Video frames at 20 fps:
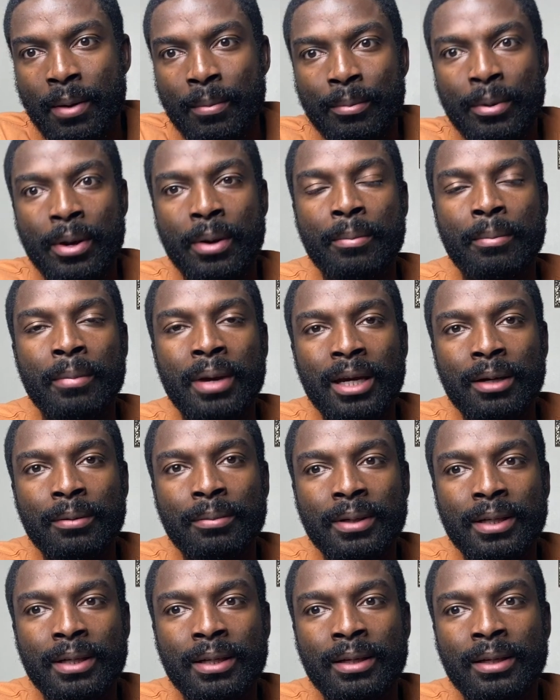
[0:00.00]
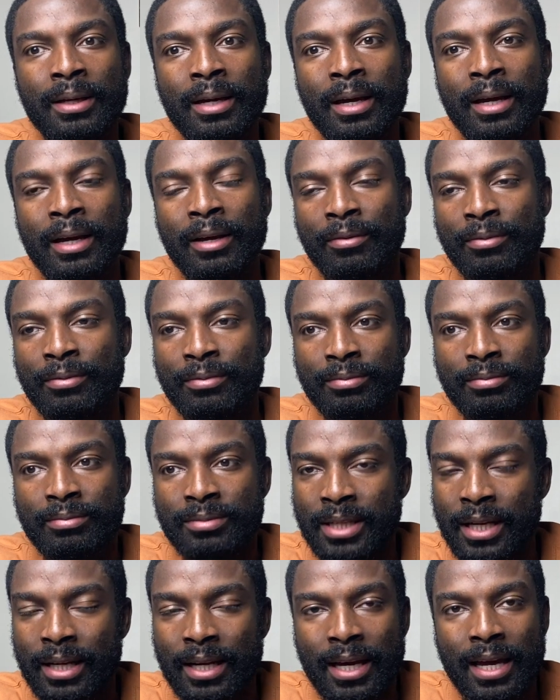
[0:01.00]
But maybe if,
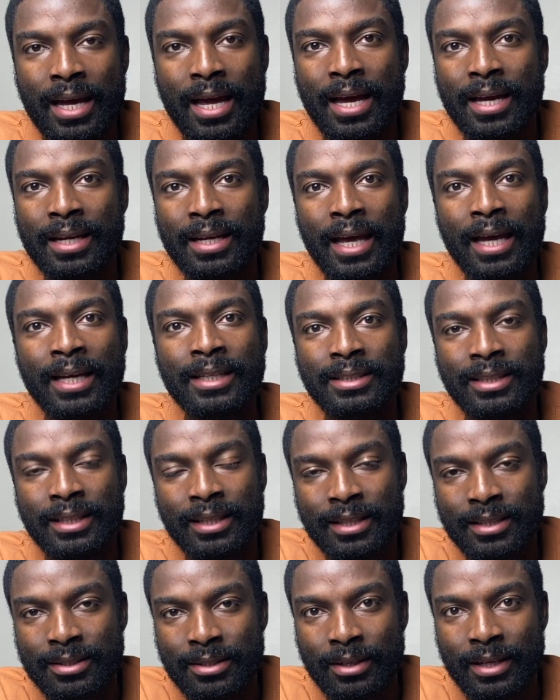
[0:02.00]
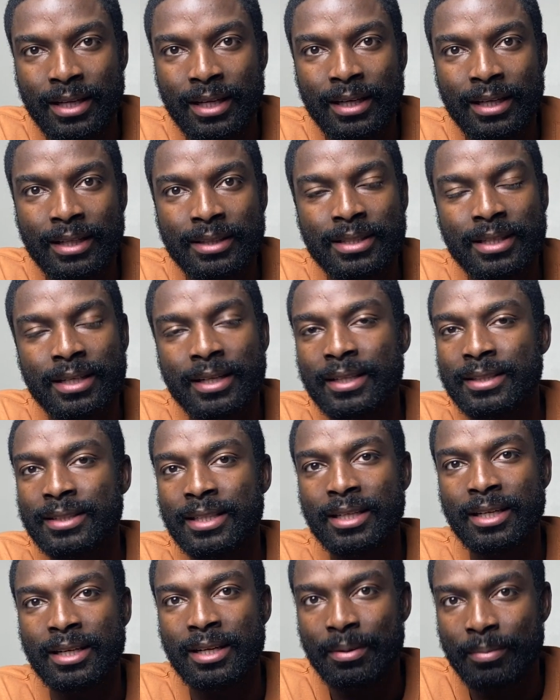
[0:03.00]
say, they had 80 years on their lease and they
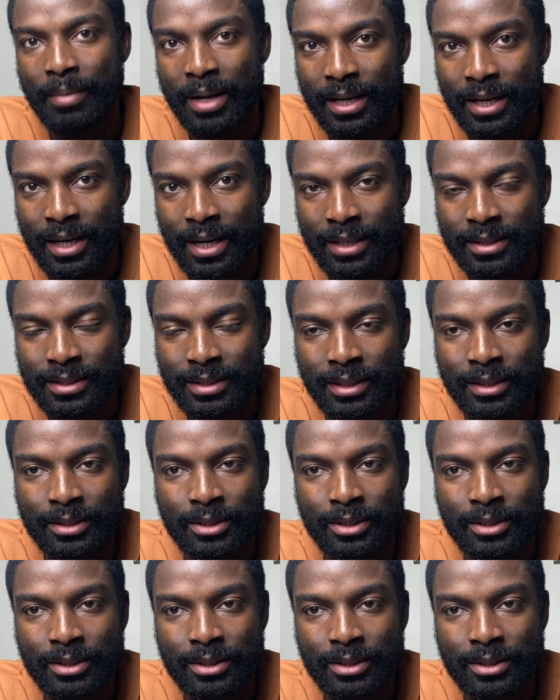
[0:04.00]
extended it by 90,